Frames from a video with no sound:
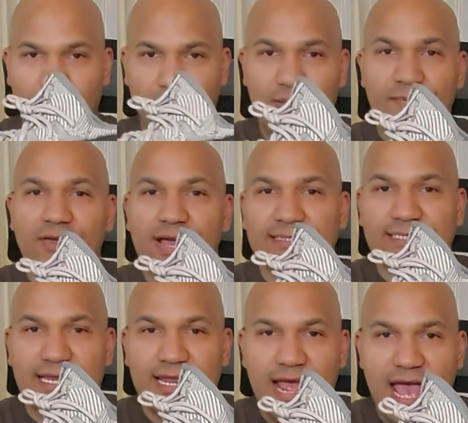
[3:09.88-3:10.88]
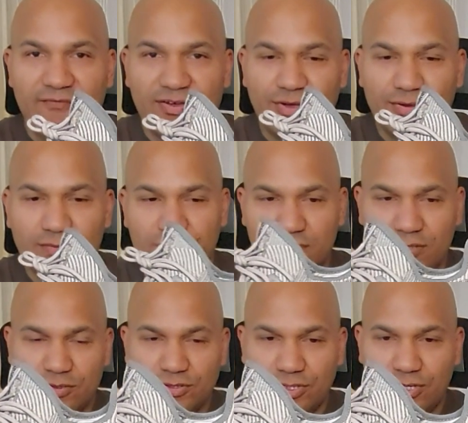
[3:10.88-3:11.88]
Maybe you guys can have a
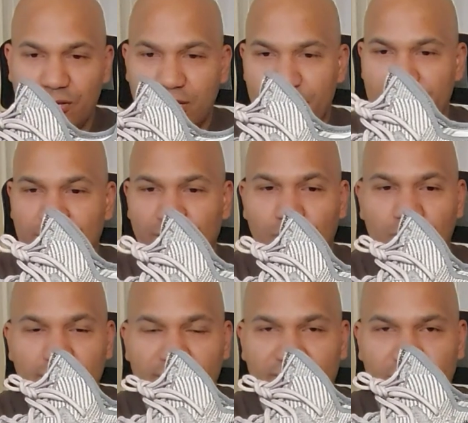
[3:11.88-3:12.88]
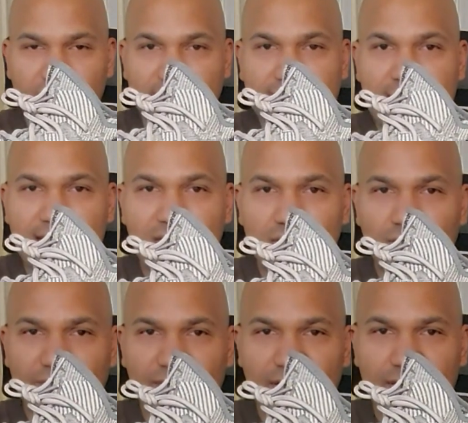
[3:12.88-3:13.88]
closer look, a better look from this angle
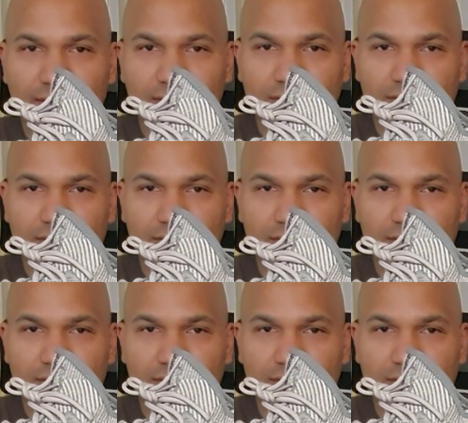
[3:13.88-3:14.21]
over here.